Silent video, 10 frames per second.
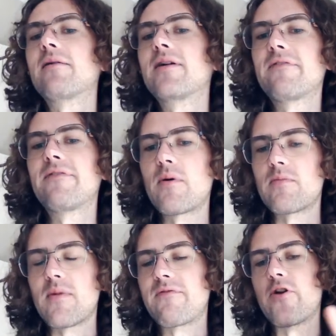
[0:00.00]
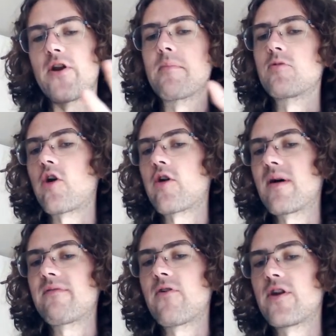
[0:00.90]
if I'm on my phone, I'm not on
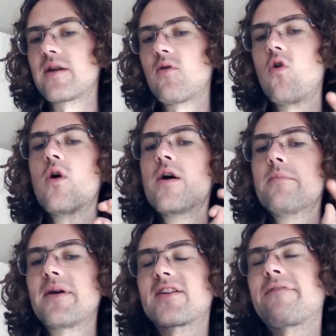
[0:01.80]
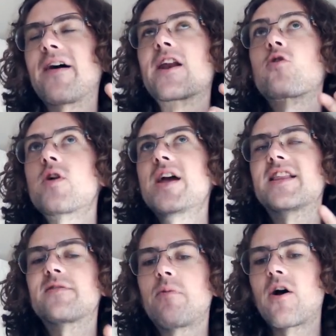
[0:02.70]
my phone anymore because I found a great
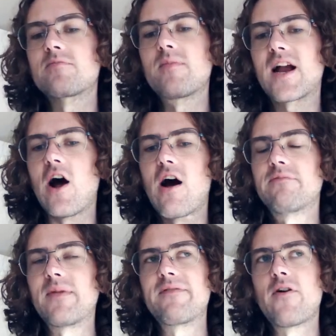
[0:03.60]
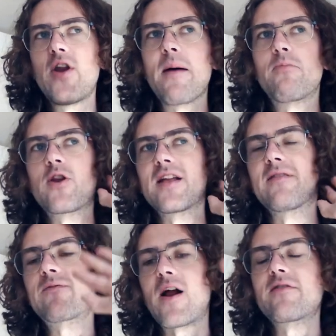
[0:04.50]
spot in my car for my phone. I put it in
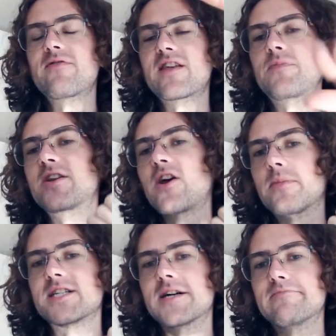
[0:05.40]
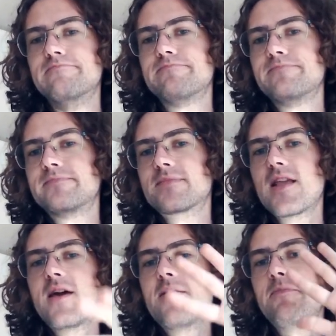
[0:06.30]
front of the speedometer
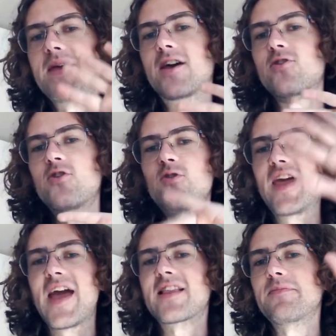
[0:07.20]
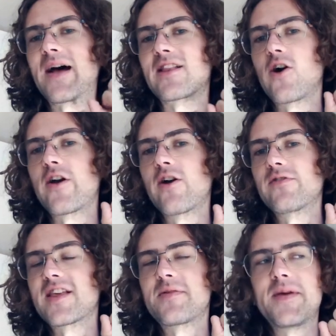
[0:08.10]
because who cares about going over
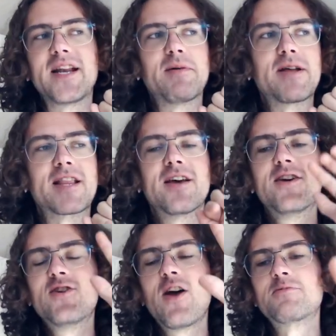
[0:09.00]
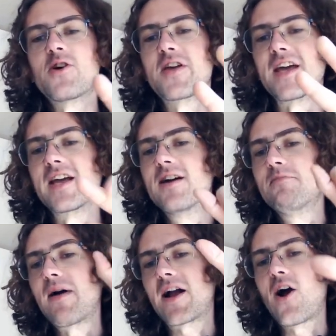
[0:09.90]
the speed limit? I'm joking.
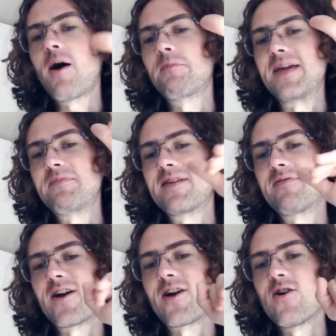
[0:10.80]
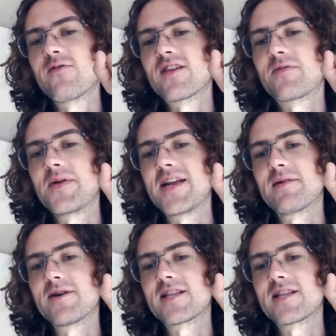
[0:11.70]
My car beeps if I go over the speed limit.